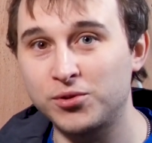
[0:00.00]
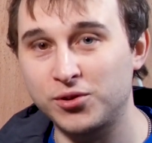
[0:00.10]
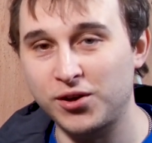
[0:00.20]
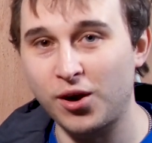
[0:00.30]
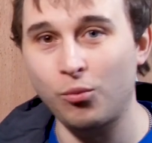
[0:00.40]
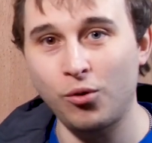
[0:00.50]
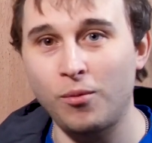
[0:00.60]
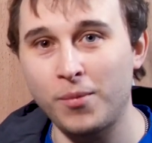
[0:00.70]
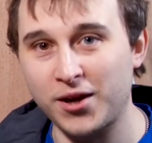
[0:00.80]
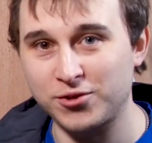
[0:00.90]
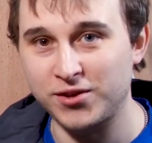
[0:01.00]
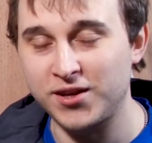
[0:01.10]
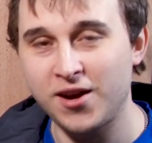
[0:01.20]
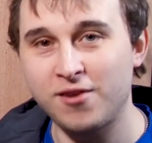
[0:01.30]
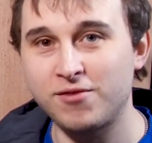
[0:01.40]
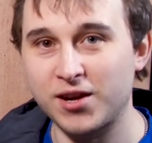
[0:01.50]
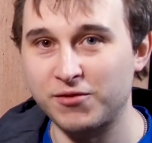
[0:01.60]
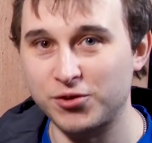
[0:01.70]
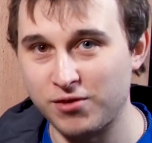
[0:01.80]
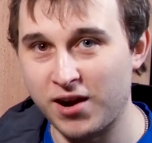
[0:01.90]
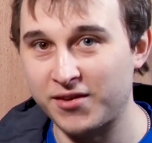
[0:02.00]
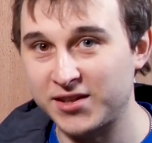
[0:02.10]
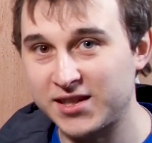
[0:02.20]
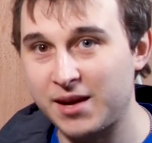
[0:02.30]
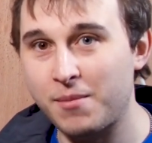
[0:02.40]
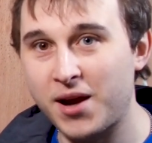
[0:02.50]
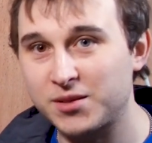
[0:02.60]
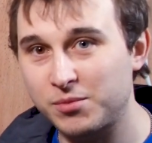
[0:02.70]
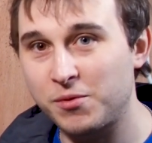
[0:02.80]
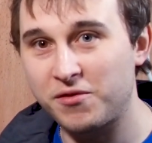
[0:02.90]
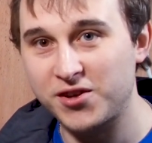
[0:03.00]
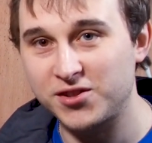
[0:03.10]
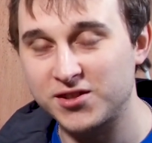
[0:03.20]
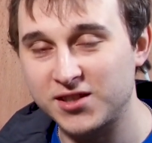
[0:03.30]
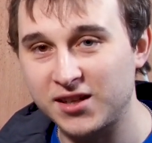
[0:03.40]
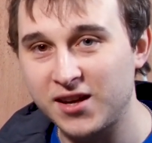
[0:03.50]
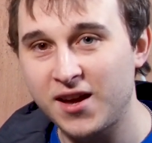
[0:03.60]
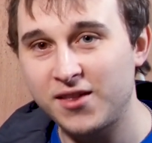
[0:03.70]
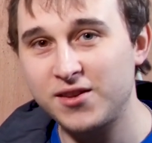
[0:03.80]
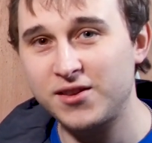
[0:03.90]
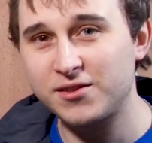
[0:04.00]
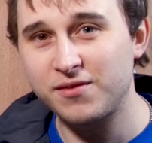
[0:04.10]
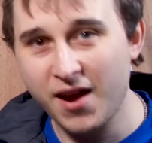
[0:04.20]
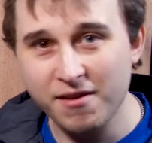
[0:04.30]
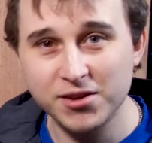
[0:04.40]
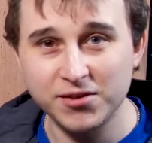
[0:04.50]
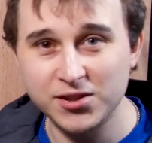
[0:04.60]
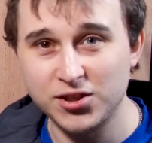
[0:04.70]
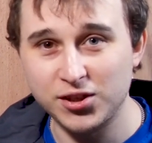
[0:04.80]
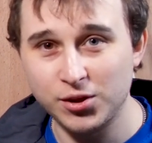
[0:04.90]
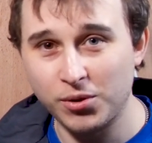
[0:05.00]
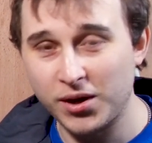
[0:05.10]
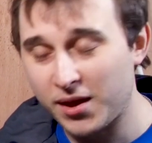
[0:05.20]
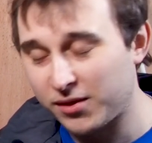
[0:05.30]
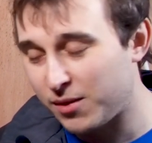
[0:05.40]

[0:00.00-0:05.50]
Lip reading: so you've got a warm battery ready for driving to get maximum efficiency. There's various things you can do on it.